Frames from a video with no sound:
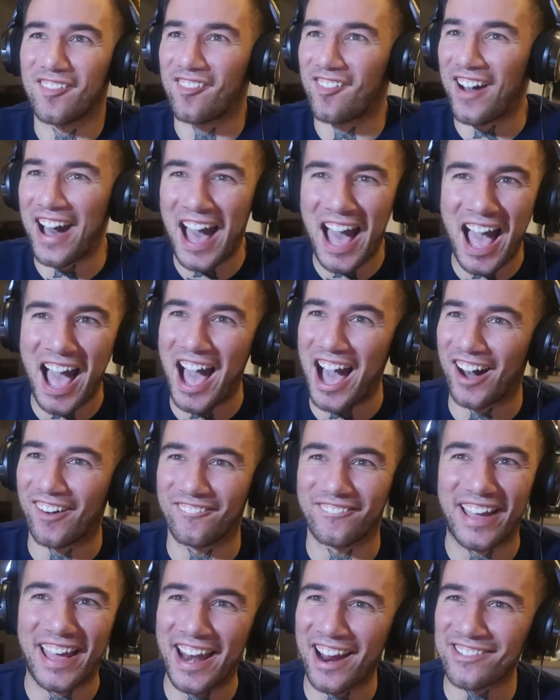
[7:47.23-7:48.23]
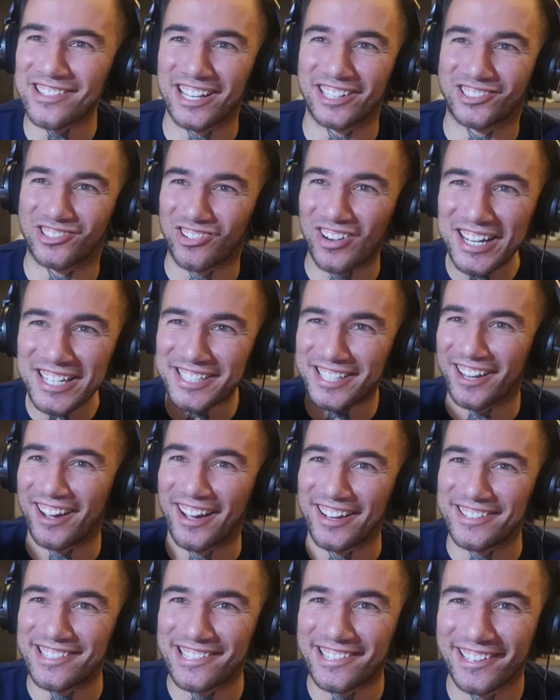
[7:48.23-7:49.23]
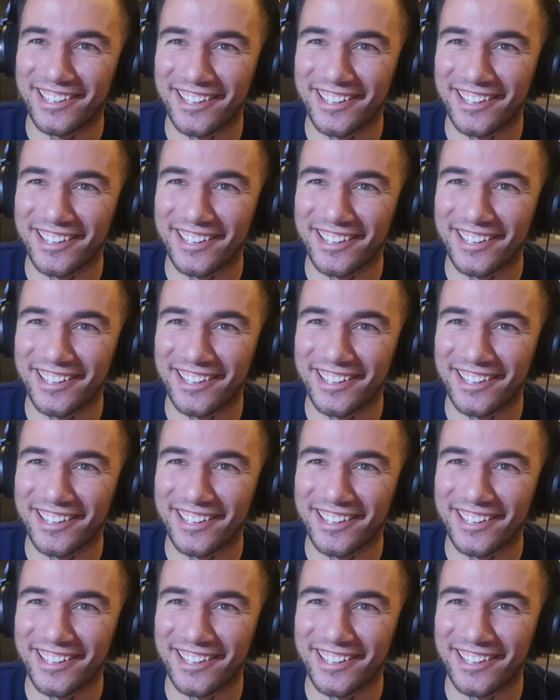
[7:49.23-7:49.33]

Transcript: Wow, man, that was a great touch.